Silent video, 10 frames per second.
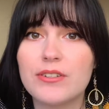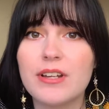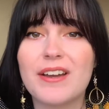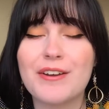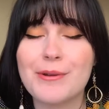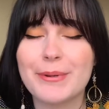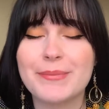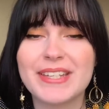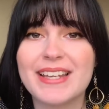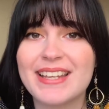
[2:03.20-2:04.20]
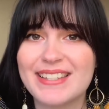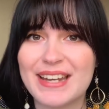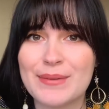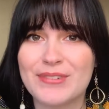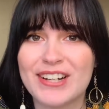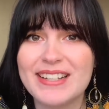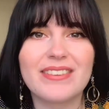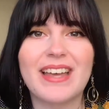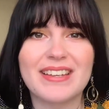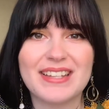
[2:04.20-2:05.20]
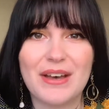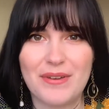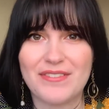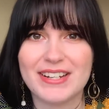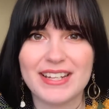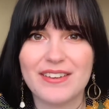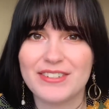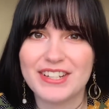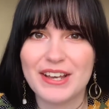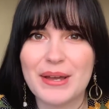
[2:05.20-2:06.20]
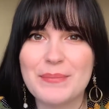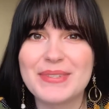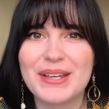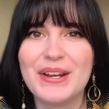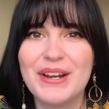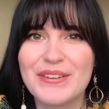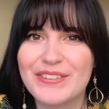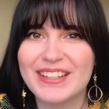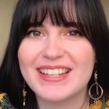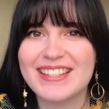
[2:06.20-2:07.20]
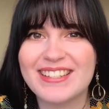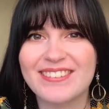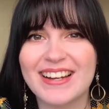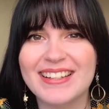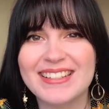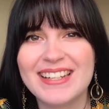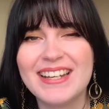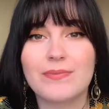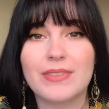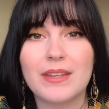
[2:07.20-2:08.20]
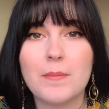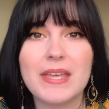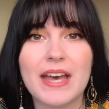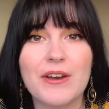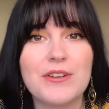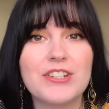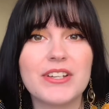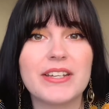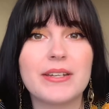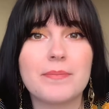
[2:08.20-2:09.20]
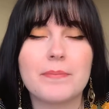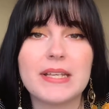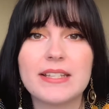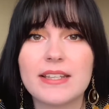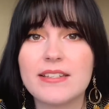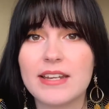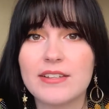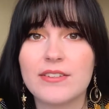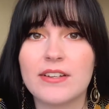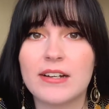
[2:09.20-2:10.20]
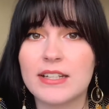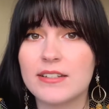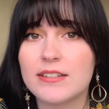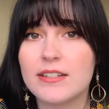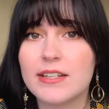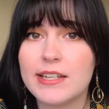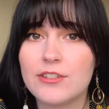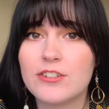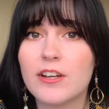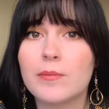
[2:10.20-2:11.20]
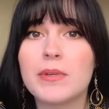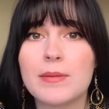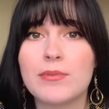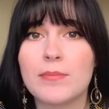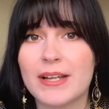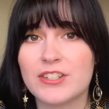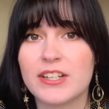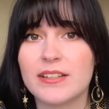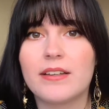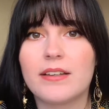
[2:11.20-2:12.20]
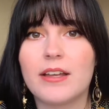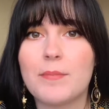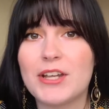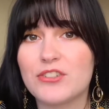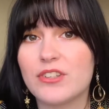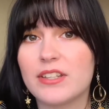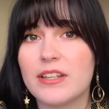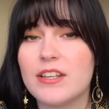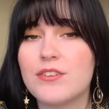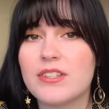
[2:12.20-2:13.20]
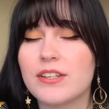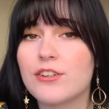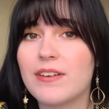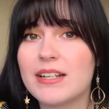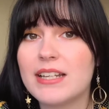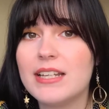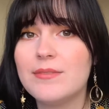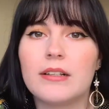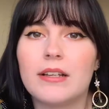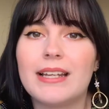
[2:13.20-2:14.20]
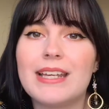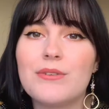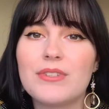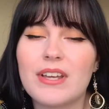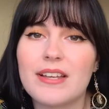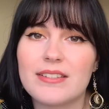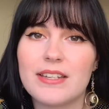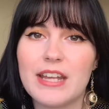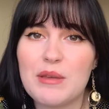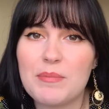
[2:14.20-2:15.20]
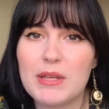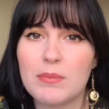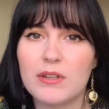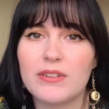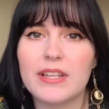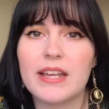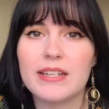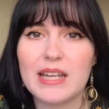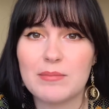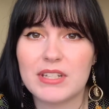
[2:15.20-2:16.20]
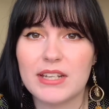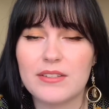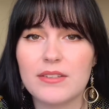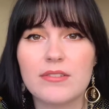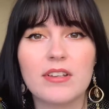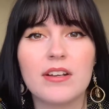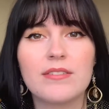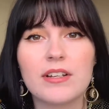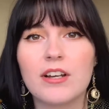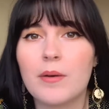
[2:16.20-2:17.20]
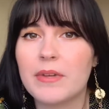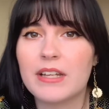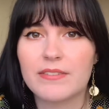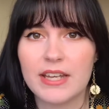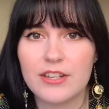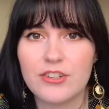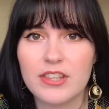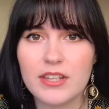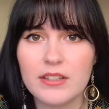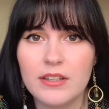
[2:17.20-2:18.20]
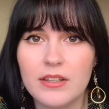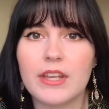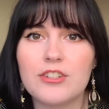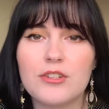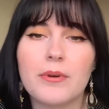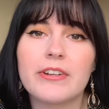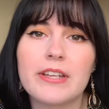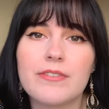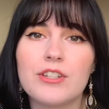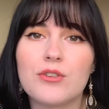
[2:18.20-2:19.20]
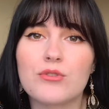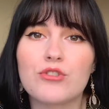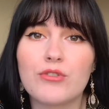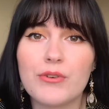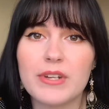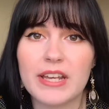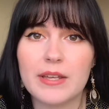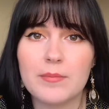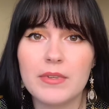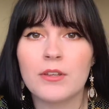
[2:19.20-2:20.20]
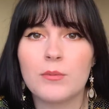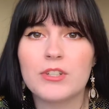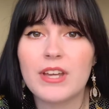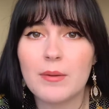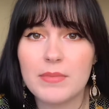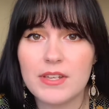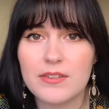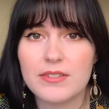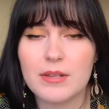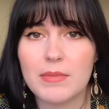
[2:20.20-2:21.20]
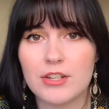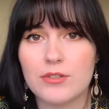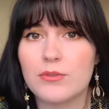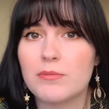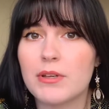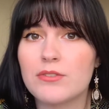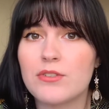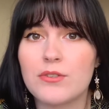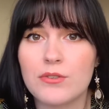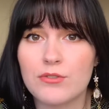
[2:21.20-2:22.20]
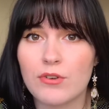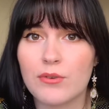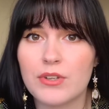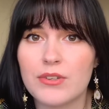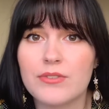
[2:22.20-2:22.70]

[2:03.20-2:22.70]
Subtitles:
I hope I'm saying his name right. That is how I read it every time, so hopefully it is correct. But yeah, Guin basically stays on the island to teach young people magic and make sure that they use it correctly. And he also has to name people on their name days, so it's kind of a coming of age thing, and you are given your true name, which can be used in magical spells to control you.